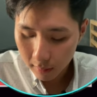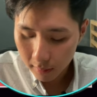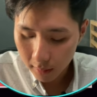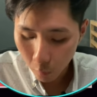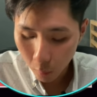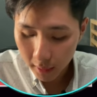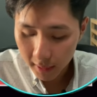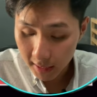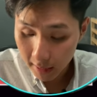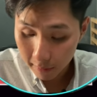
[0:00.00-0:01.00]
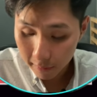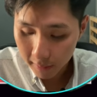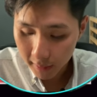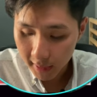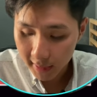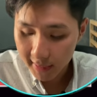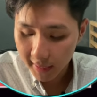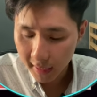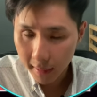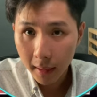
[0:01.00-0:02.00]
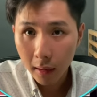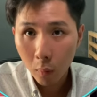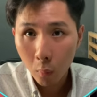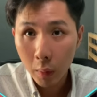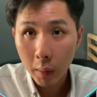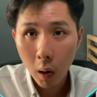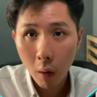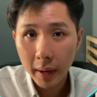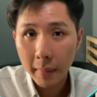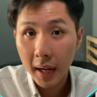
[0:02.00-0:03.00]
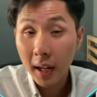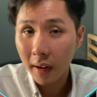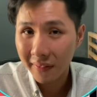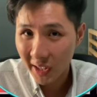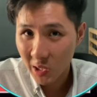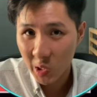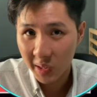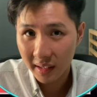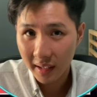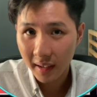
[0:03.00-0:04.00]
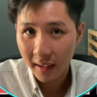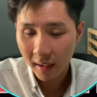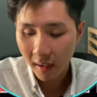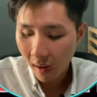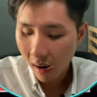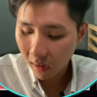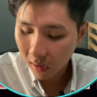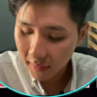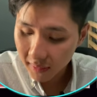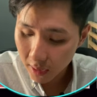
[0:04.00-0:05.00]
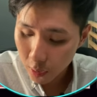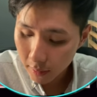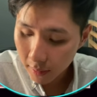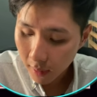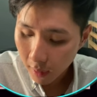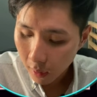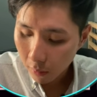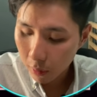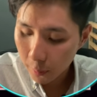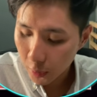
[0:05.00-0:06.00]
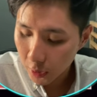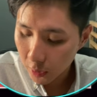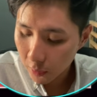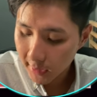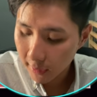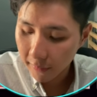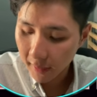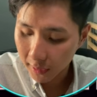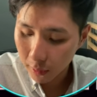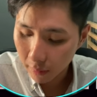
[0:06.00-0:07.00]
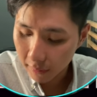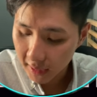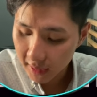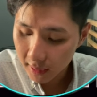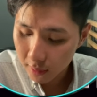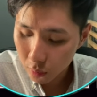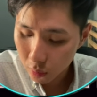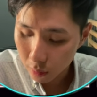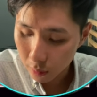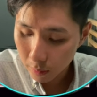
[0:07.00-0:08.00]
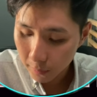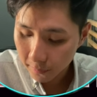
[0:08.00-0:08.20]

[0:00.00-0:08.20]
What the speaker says: the word if is, we call them a condition. A condition will produce a value of either true